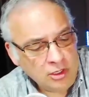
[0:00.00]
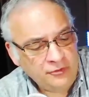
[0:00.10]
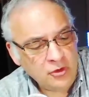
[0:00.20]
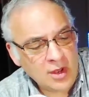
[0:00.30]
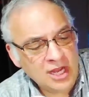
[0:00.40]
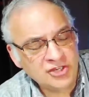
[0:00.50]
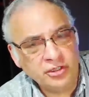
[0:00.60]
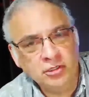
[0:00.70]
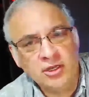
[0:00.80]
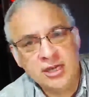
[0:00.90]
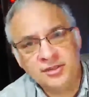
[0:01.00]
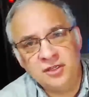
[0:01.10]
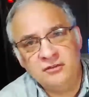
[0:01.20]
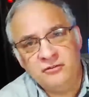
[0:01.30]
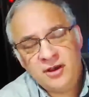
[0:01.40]
If you actually look
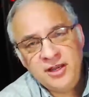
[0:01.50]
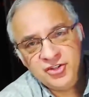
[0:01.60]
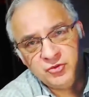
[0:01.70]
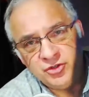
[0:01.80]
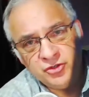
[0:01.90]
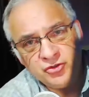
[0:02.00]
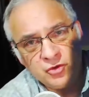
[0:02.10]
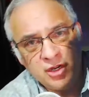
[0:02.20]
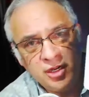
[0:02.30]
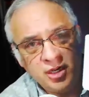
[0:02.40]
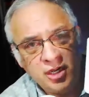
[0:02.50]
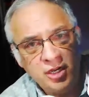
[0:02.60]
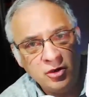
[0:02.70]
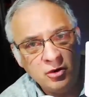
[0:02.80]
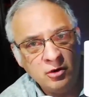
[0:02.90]
at the device, which is right
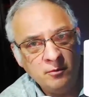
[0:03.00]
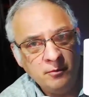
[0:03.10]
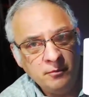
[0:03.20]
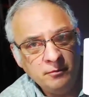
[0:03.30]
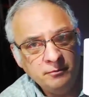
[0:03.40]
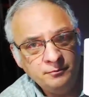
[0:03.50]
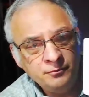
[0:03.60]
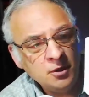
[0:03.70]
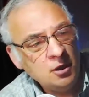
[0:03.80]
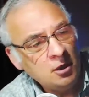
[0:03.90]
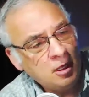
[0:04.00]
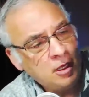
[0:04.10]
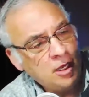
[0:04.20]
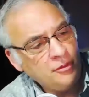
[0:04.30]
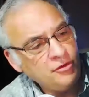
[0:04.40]
here,
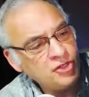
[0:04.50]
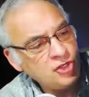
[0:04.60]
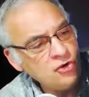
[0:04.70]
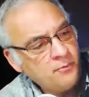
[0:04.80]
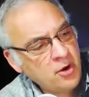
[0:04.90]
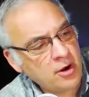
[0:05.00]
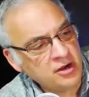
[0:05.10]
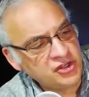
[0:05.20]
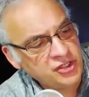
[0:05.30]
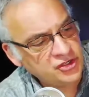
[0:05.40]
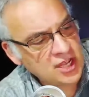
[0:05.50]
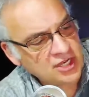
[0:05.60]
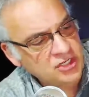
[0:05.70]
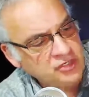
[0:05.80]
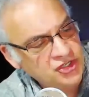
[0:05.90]
there's 2 parts. This
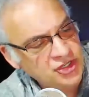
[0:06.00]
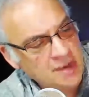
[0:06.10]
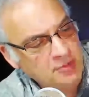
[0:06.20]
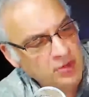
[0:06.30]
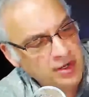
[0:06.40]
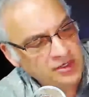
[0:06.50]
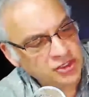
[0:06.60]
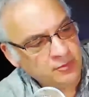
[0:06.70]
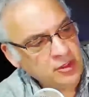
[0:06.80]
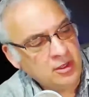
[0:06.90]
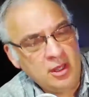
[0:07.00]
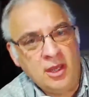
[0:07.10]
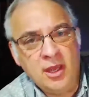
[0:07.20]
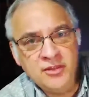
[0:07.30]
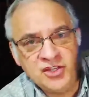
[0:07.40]
actually separates,
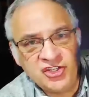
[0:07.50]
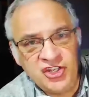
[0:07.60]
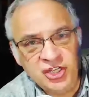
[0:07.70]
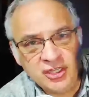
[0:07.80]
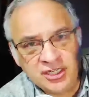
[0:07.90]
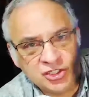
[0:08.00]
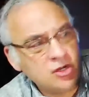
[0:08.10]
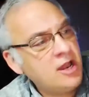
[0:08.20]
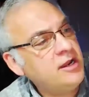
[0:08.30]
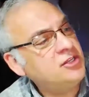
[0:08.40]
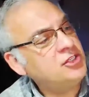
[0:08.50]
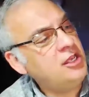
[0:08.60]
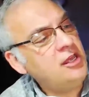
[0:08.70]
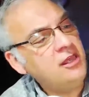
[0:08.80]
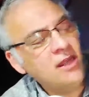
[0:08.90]
and this is the electronics,
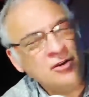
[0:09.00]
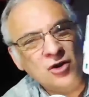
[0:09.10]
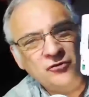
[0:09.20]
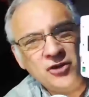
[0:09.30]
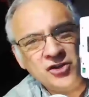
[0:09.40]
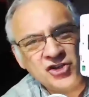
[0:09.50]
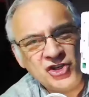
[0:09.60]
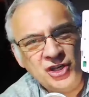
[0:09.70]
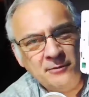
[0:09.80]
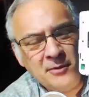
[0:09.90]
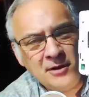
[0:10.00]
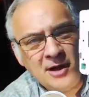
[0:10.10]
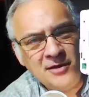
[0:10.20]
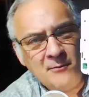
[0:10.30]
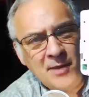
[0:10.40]
and I don't know if you could see it,
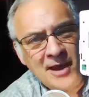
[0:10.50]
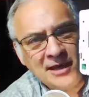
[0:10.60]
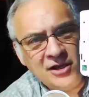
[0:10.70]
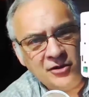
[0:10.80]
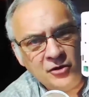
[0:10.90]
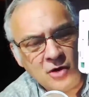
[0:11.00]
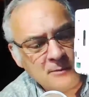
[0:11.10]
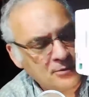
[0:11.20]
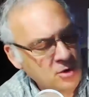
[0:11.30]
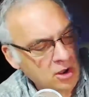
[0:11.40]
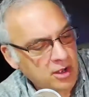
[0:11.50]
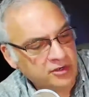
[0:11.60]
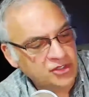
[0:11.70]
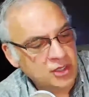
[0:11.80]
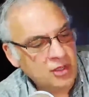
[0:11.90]
but on the back here there are
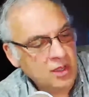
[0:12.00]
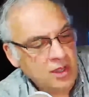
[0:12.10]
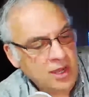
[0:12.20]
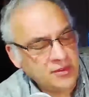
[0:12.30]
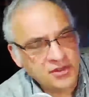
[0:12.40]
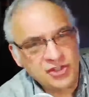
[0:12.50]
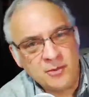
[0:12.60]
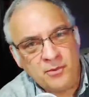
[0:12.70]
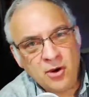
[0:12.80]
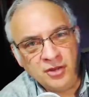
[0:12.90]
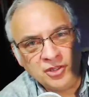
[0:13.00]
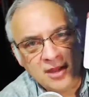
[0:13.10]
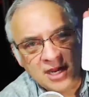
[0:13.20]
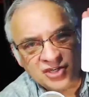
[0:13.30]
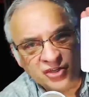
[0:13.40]
prongs, and this is the part
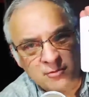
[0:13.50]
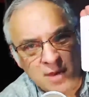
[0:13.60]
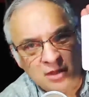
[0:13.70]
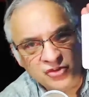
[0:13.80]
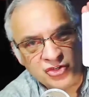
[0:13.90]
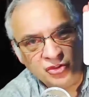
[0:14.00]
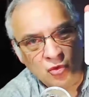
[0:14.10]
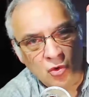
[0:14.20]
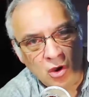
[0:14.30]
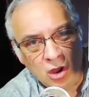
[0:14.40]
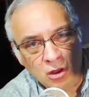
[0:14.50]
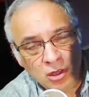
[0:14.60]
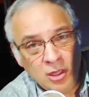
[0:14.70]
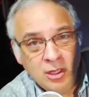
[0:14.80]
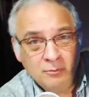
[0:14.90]
that actually mounts to the
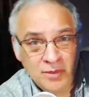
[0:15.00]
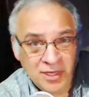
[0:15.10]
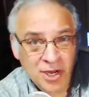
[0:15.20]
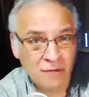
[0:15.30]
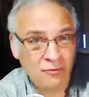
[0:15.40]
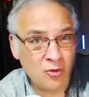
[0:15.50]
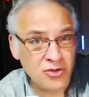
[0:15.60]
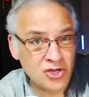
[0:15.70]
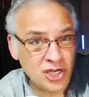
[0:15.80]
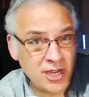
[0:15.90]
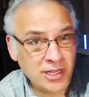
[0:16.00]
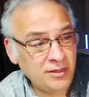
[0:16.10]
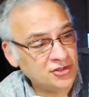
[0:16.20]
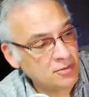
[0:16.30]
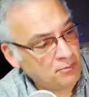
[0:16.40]
wall. Be careful when you're
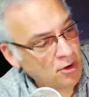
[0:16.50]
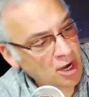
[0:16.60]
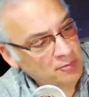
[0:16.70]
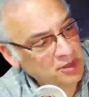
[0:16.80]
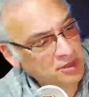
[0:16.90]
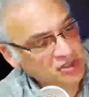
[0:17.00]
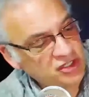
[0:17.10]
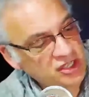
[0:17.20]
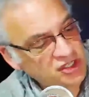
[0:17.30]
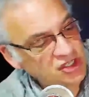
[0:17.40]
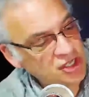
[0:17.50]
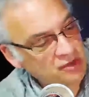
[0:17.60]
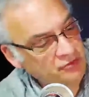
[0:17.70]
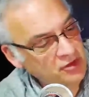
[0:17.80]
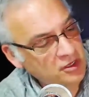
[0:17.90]
taking this apart because they
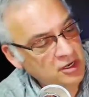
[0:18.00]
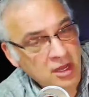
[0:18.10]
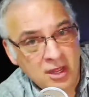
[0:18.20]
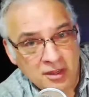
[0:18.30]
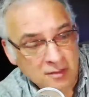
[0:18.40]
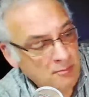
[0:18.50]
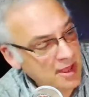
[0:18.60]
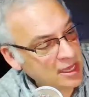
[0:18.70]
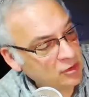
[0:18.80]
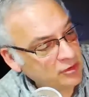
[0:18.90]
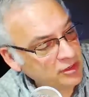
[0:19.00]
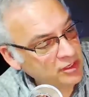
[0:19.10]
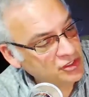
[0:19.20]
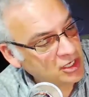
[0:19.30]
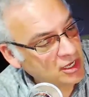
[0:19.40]
stuff in the
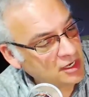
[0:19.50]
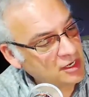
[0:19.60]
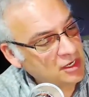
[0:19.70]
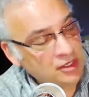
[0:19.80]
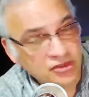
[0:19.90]
batteries and